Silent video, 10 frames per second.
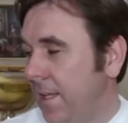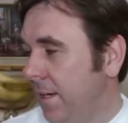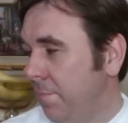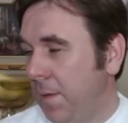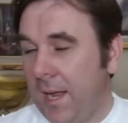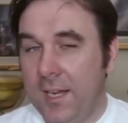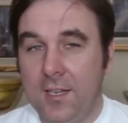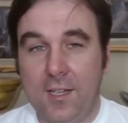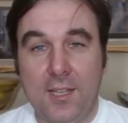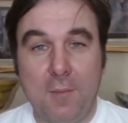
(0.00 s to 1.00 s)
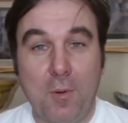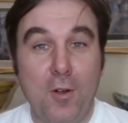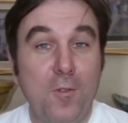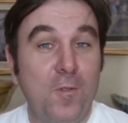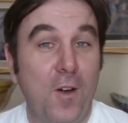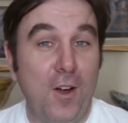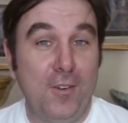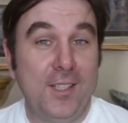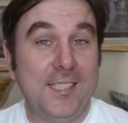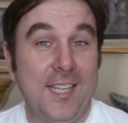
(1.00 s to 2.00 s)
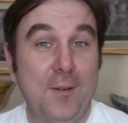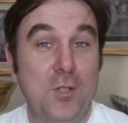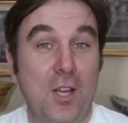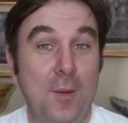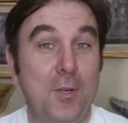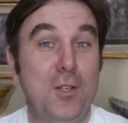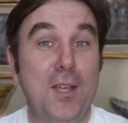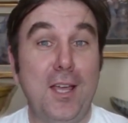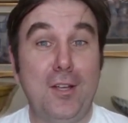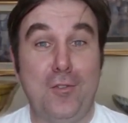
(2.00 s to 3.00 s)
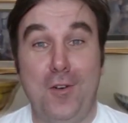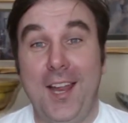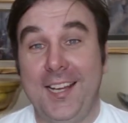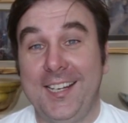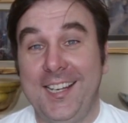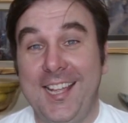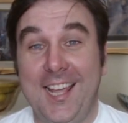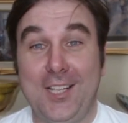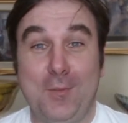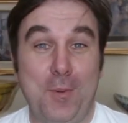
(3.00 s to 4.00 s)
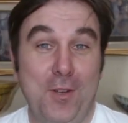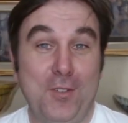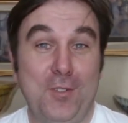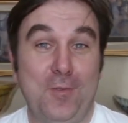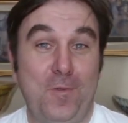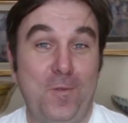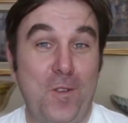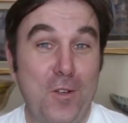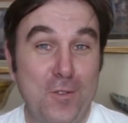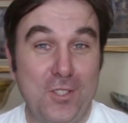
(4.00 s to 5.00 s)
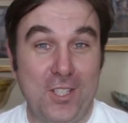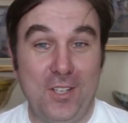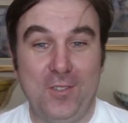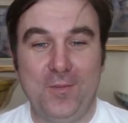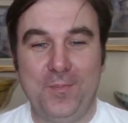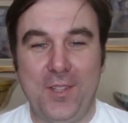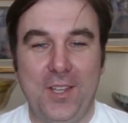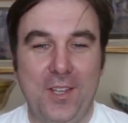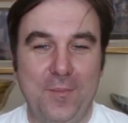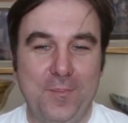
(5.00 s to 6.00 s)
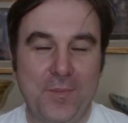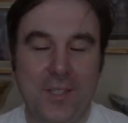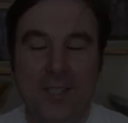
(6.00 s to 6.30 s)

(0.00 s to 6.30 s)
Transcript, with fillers: then bang, and they both fire at the same time, and you get a correctly exposed photo. Um,